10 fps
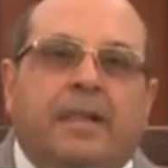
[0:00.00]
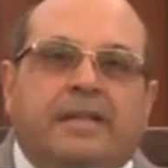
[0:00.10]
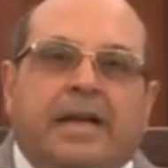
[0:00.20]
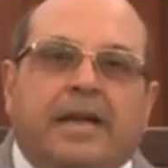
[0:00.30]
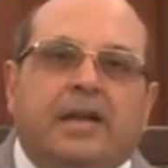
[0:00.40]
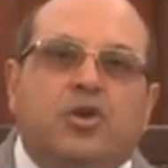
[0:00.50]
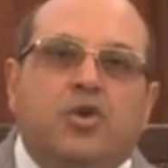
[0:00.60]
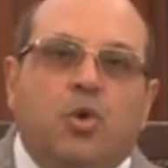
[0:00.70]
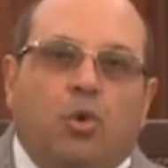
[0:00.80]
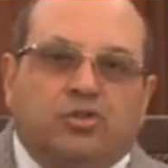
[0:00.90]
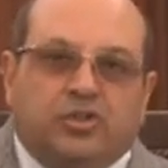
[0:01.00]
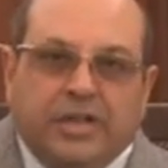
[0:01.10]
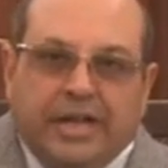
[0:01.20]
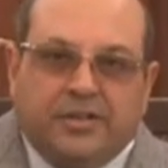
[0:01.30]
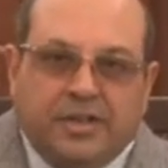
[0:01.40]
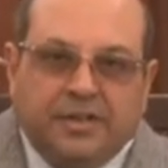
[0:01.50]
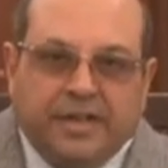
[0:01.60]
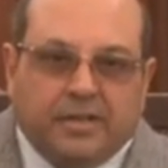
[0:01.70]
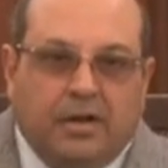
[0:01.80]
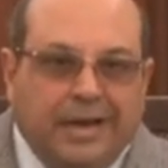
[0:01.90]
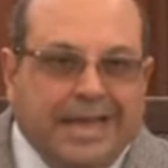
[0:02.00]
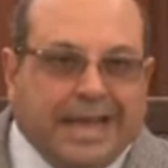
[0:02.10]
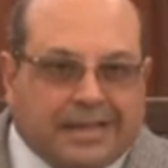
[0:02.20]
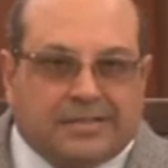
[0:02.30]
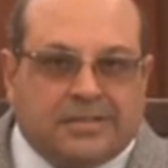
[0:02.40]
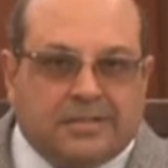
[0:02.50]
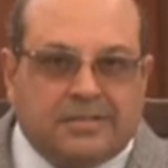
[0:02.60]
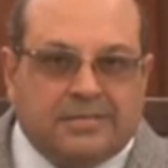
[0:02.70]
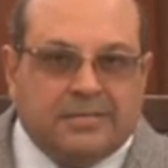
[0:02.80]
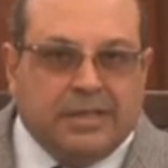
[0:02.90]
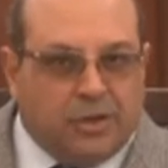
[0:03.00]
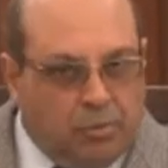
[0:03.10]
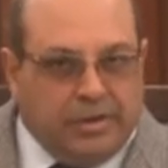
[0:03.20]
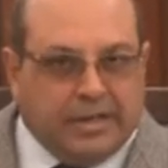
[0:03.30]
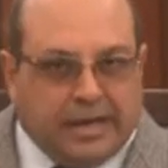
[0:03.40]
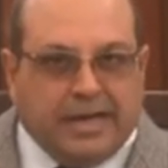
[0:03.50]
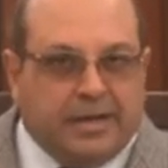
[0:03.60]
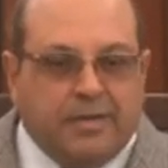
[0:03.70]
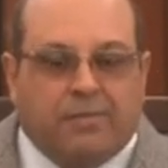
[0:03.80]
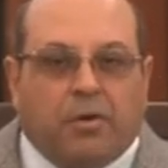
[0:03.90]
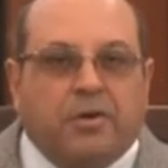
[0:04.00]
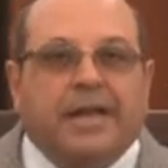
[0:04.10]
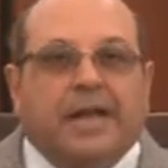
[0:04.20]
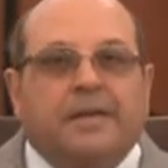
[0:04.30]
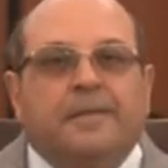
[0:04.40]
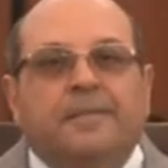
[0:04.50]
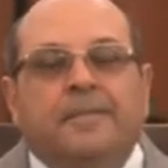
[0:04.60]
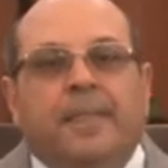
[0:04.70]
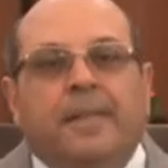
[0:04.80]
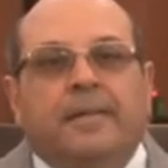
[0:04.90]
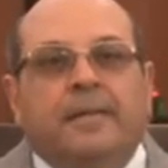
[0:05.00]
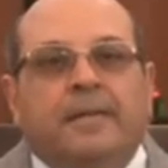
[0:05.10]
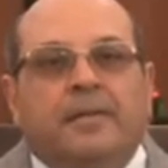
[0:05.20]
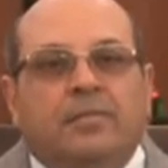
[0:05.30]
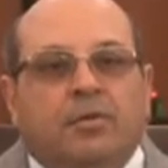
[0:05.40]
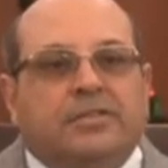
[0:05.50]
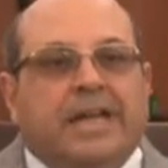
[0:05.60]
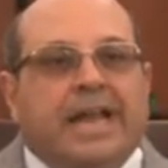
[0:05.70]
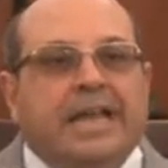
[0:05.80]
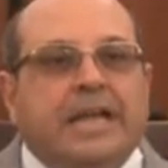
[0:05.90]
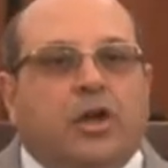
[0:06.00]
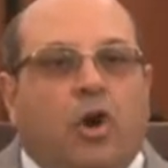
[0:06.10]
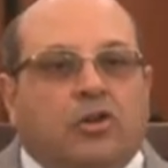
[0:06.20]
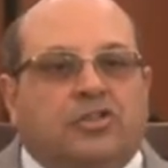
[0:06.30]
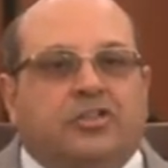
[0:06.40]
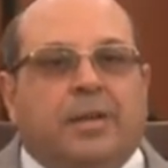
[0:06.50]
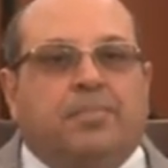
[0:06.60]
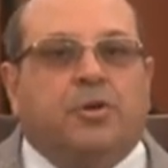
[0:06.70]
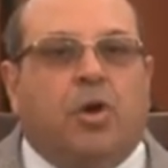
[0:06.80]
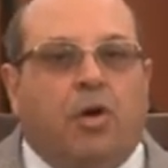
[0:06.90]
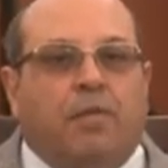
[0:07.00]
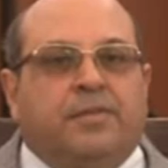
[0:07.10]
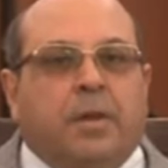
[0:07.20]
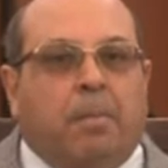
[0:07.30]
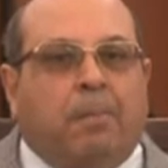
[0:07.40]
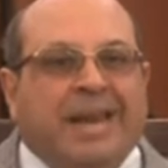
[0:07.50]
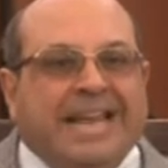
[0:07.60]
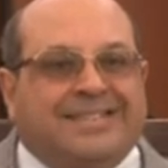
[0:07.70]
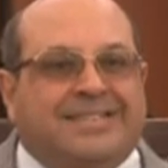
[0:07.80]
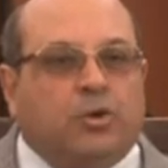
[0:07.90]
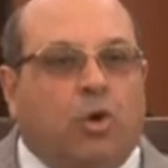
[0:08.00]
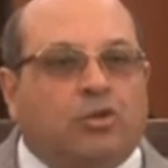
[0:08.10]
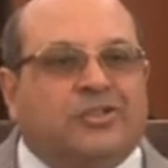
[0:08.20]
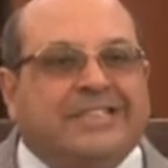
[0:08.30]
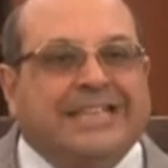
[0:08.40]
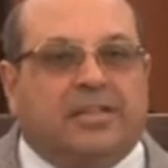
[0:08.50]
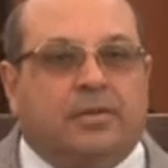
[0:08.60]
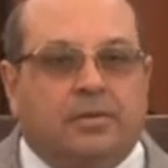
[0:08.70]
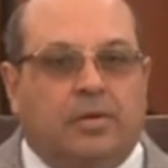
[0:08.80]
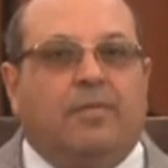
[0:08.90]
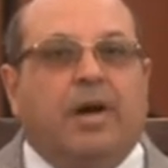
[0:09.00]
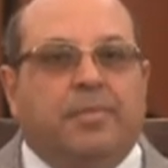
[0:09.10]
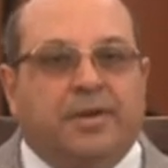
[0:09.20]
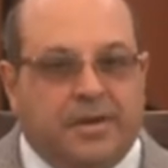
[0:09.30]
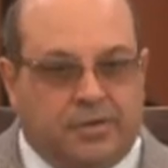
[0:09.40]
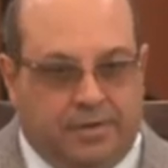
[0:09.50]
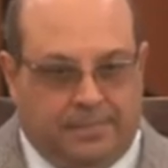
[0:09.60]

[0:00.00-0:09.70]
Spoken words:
that at no stage in these early acts, including the 1940 Act, was there any concept of the place or seat of arbitration.